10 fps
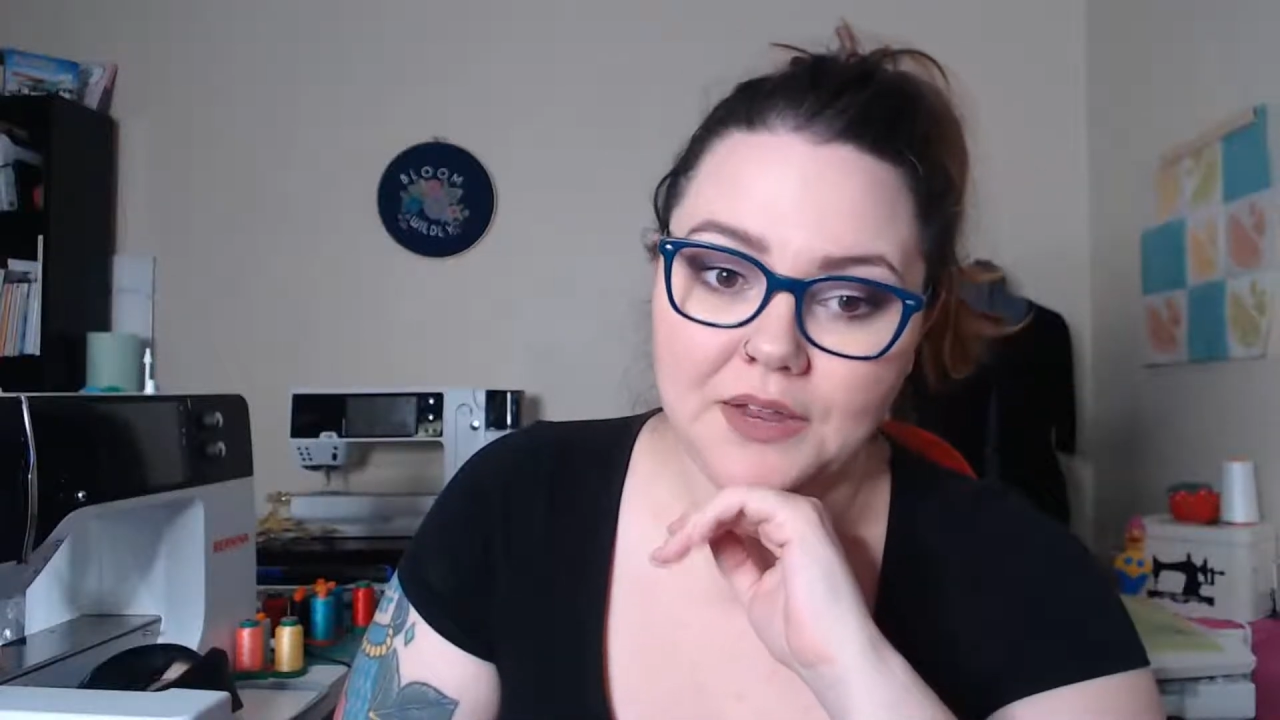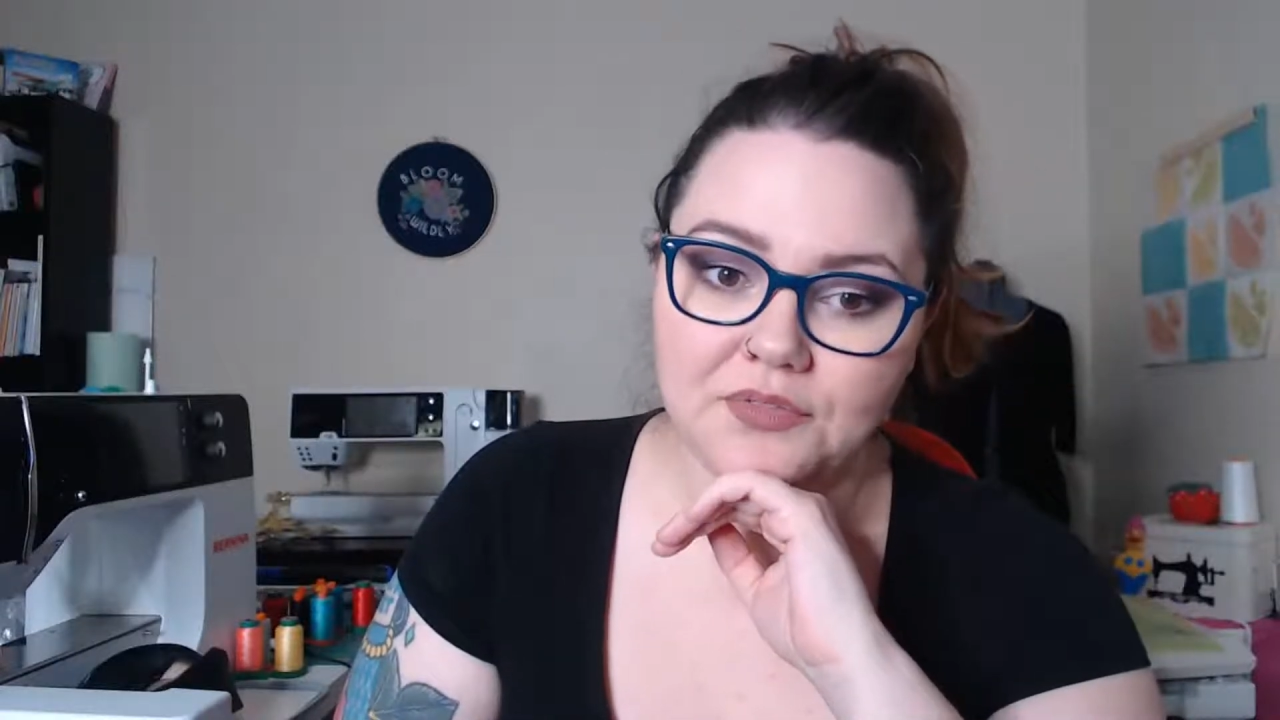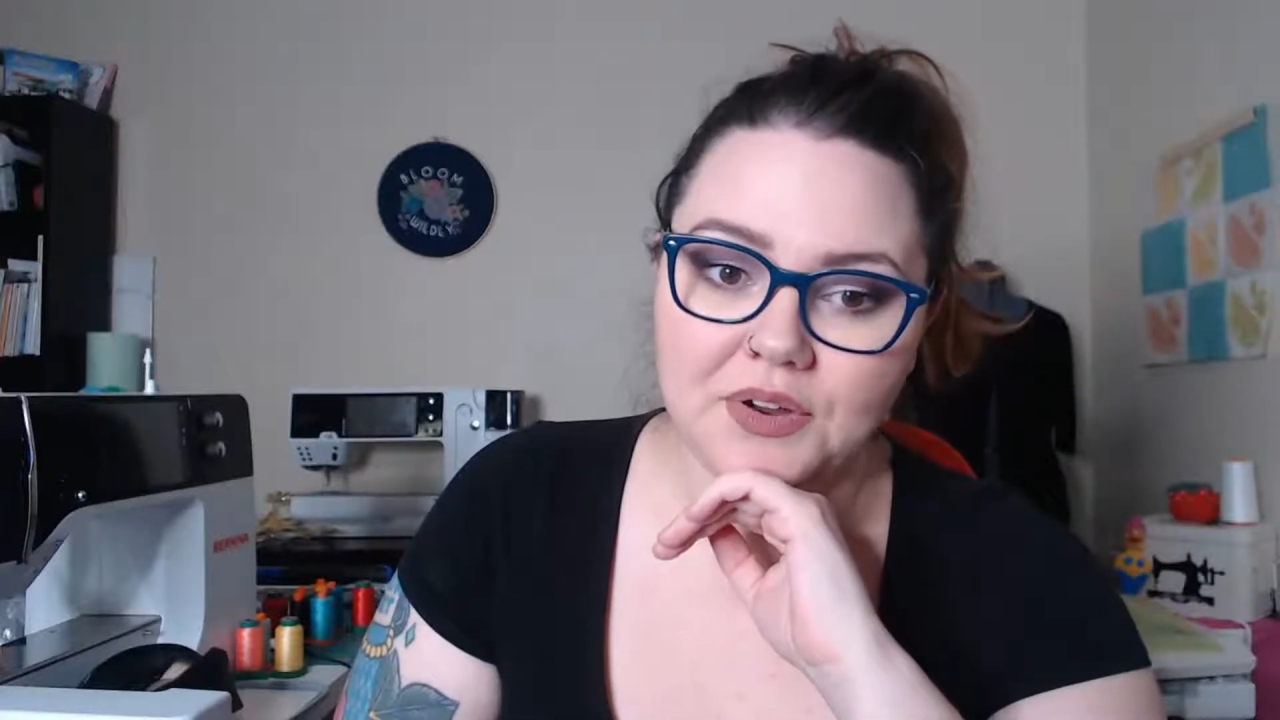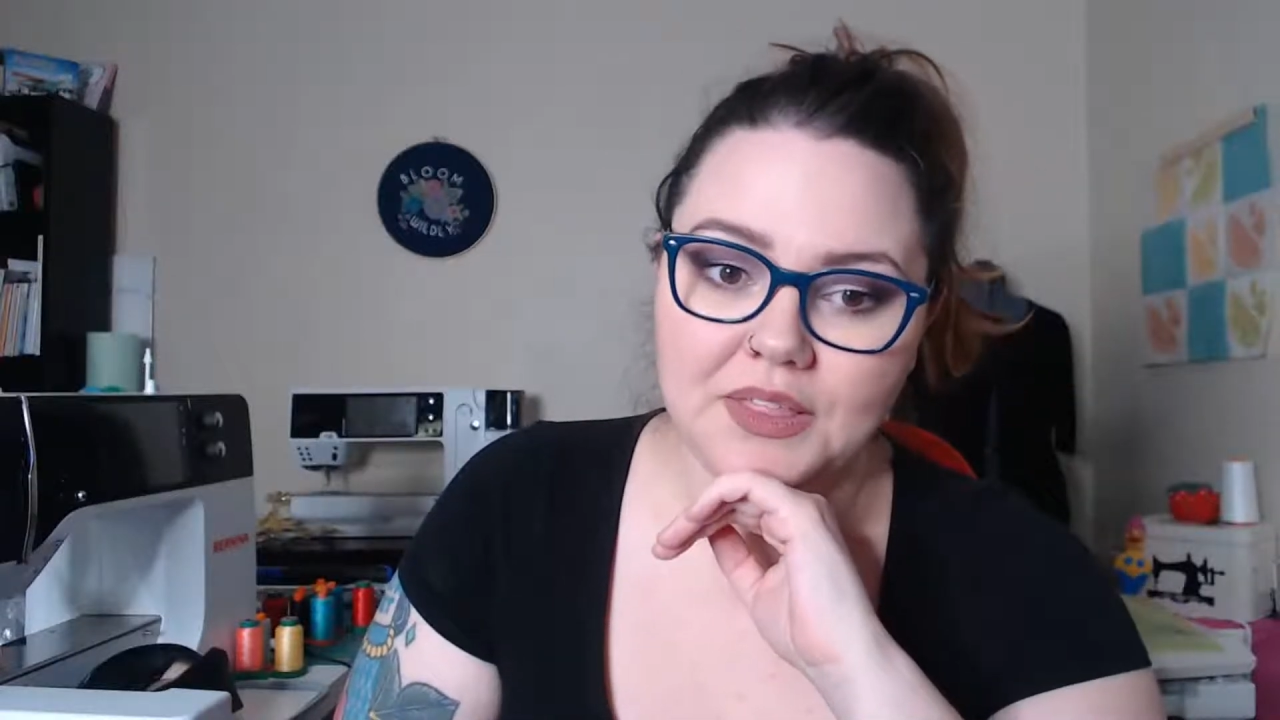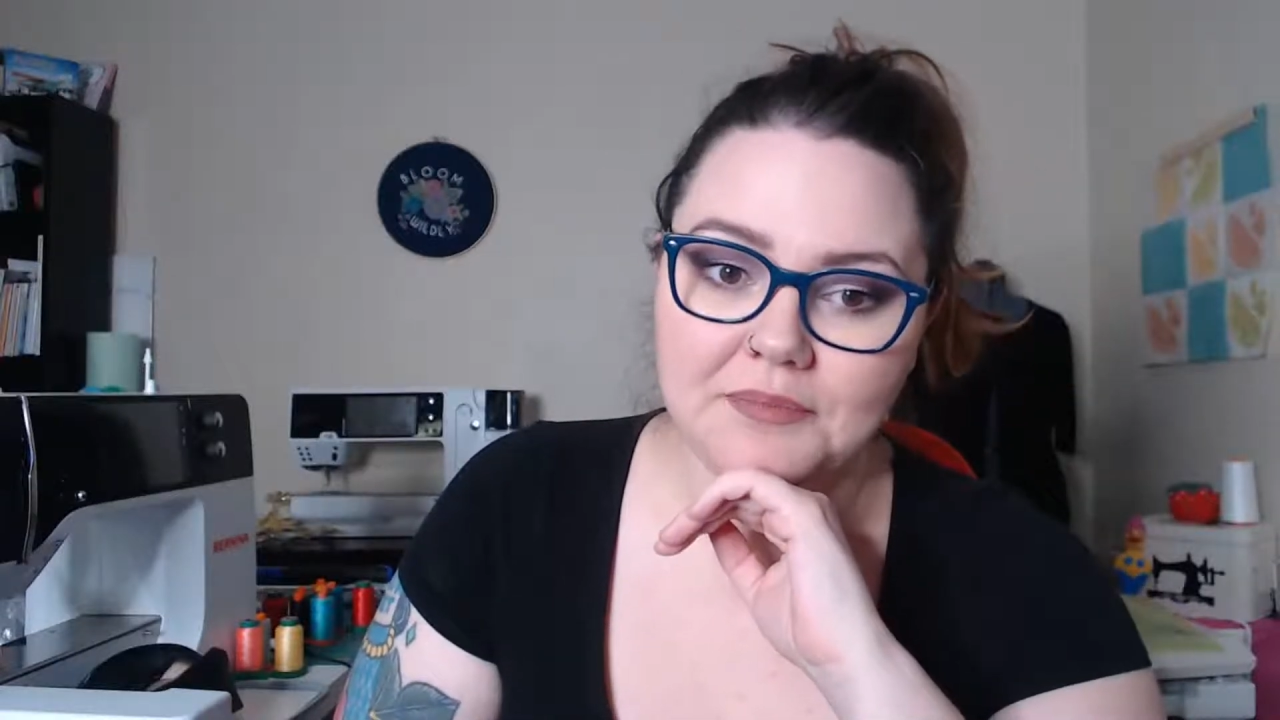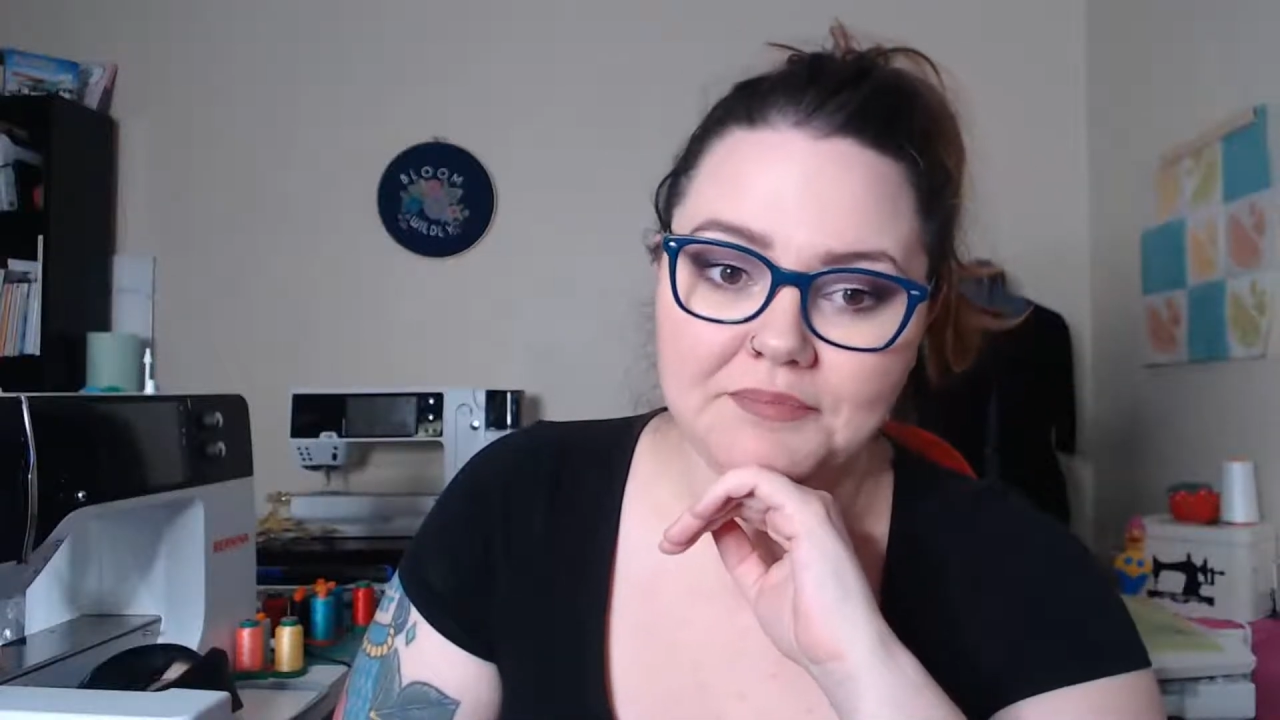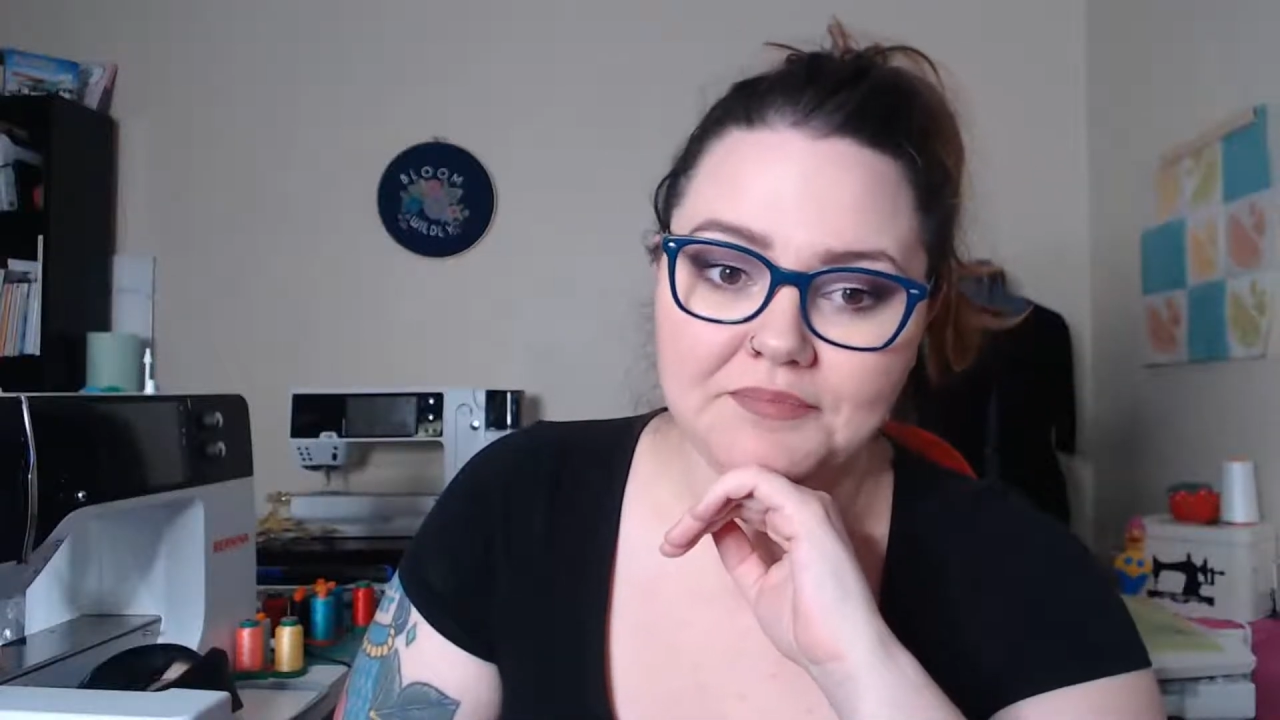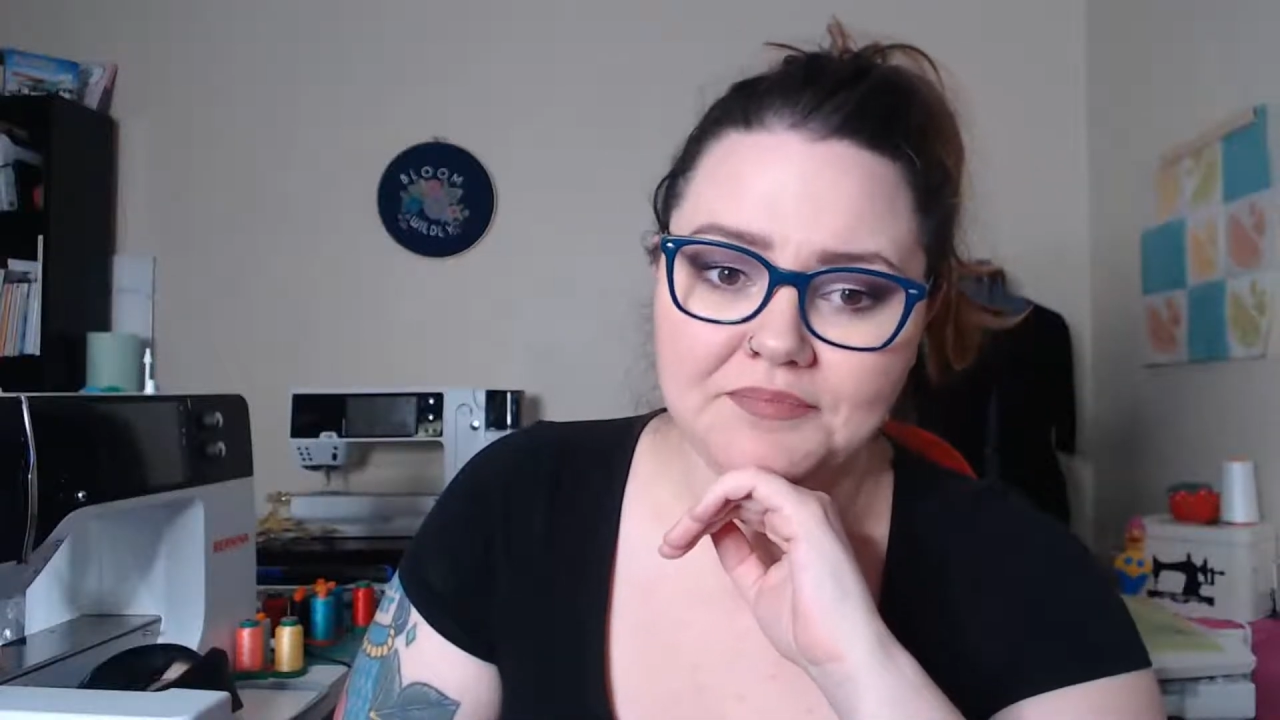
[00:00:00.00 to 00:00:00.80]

it for them.